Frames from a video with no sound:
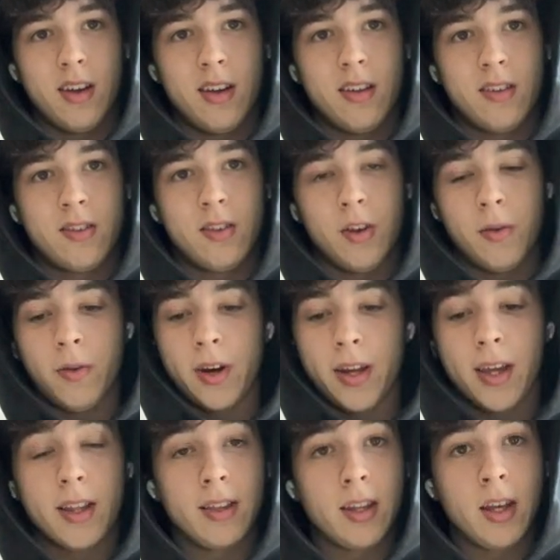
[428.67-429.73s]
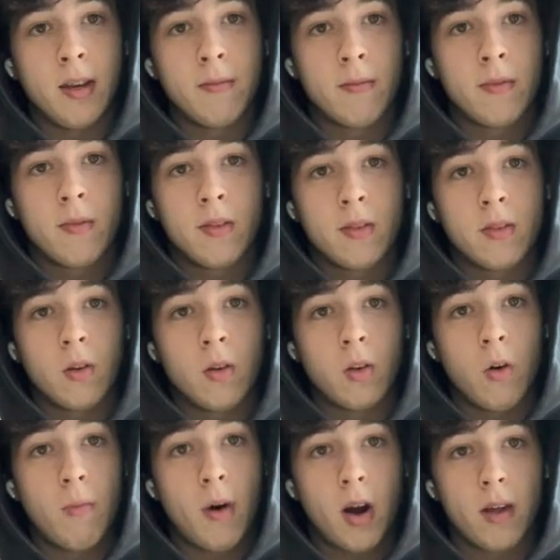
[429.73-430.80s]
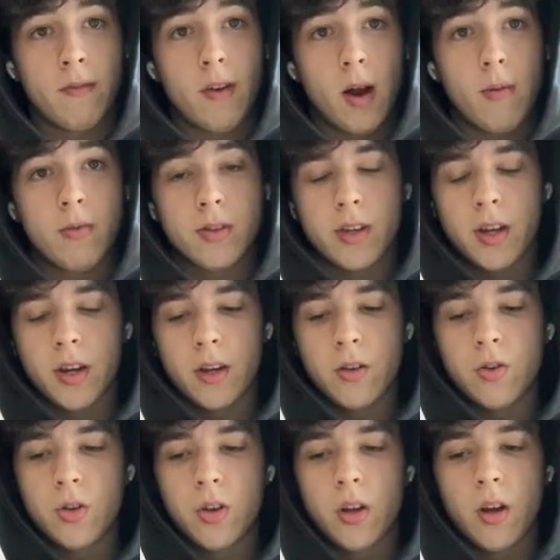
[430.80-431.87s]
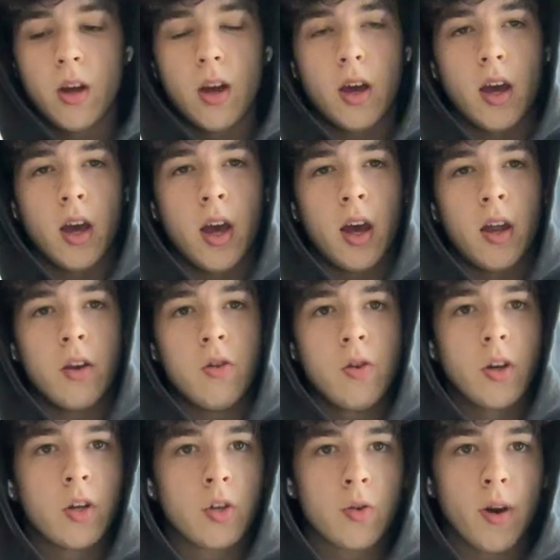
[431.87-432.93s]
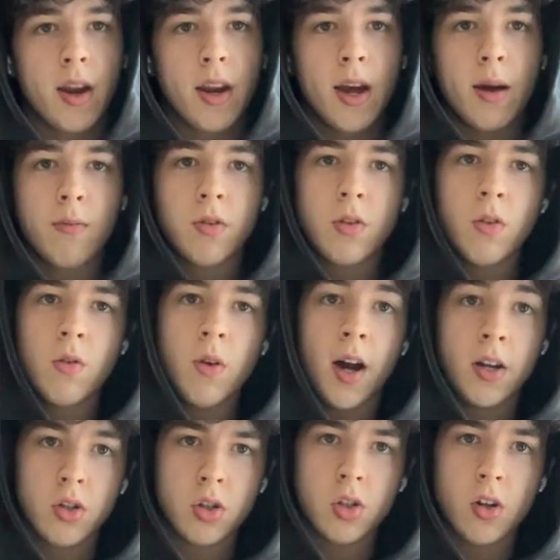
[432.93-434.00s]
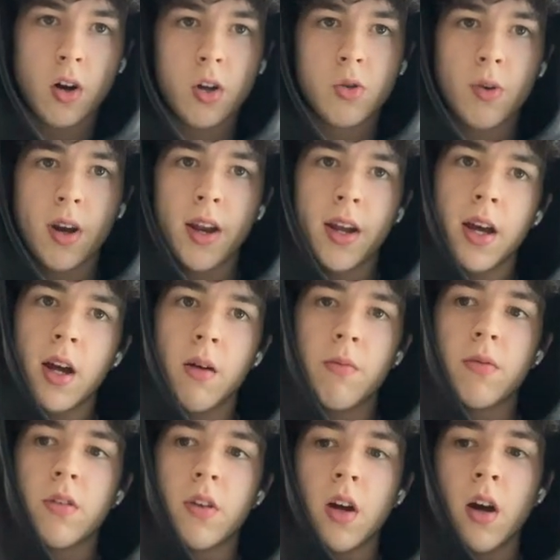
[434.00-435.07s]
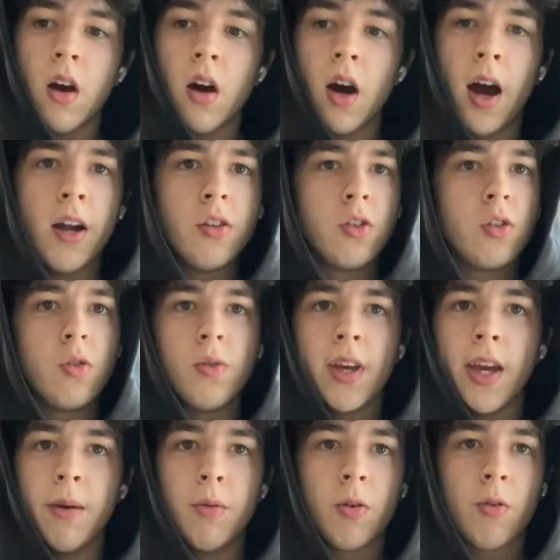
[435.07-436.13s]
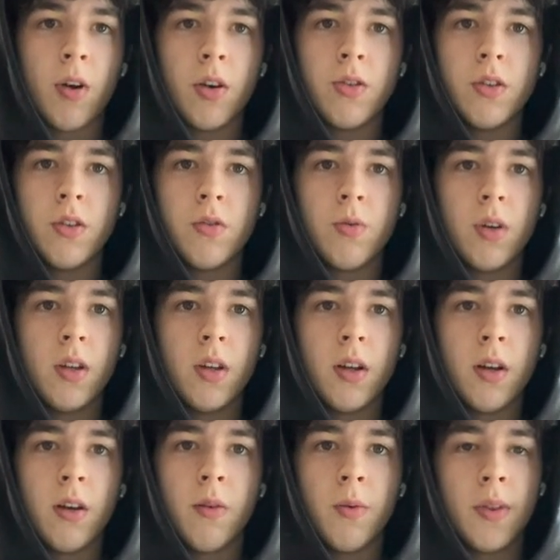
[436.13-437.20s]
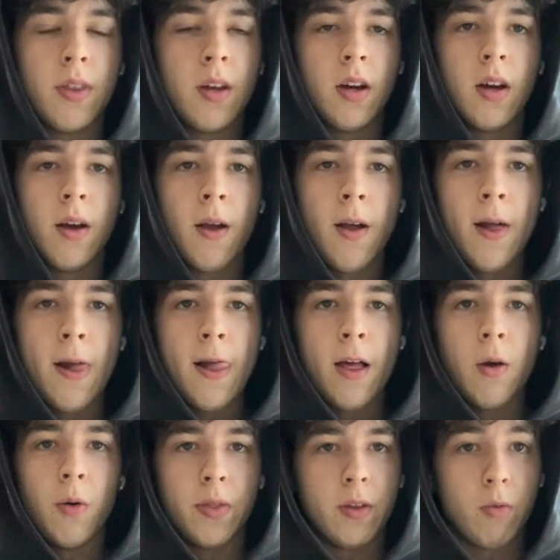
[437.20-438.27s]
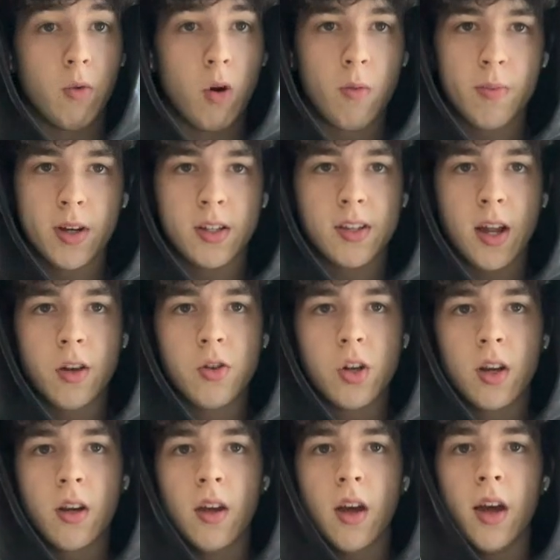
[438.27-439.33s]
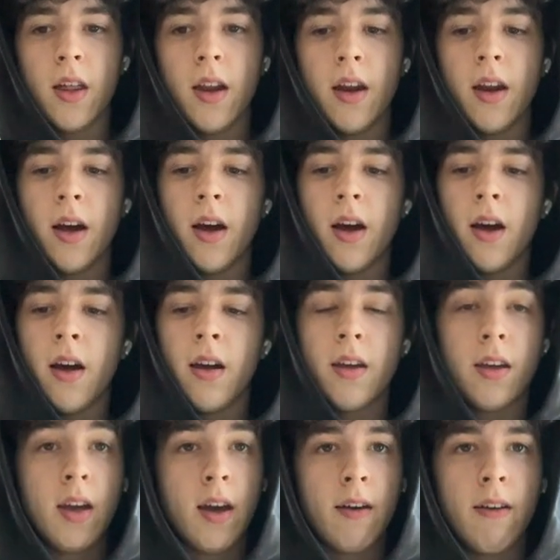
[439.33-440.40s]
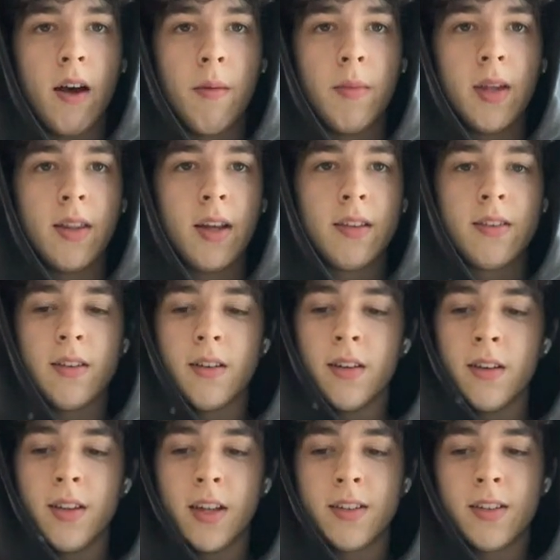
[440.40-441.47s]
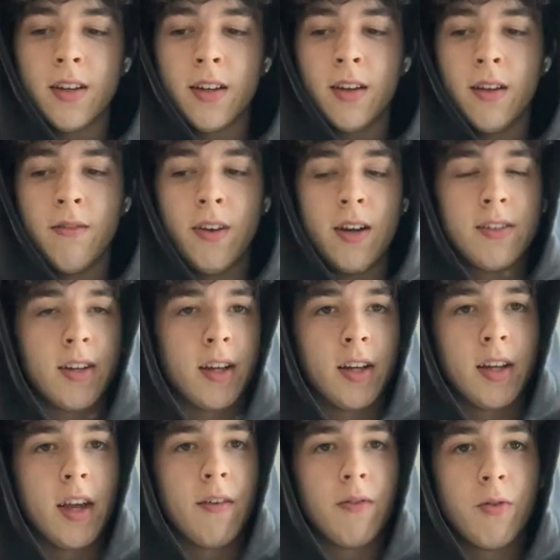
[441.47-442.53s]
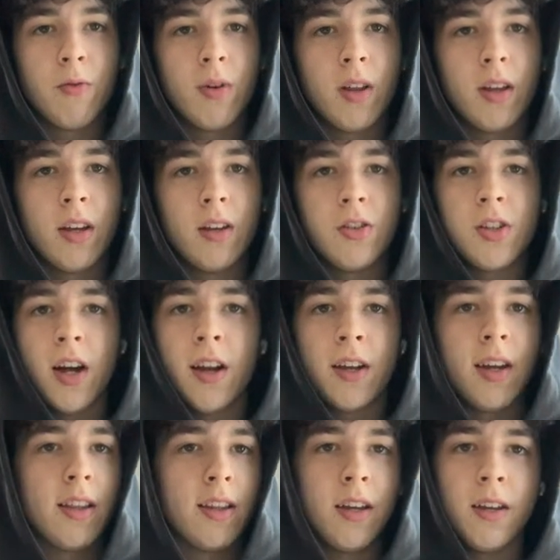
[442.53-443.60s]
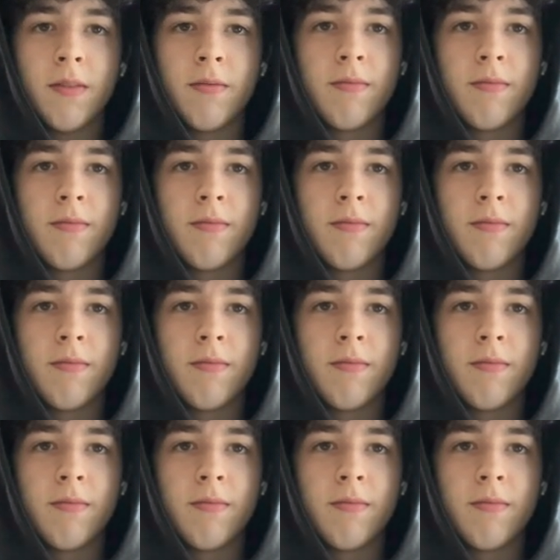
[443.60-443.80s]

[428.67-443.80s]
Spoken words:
So you want to get lean, so low body fat percentage. And you could train abs too. I just started training abs. I just do cable crunches really with the rope extension, and yeah, I mean that's the advice I could give you really. You just gotta get lean.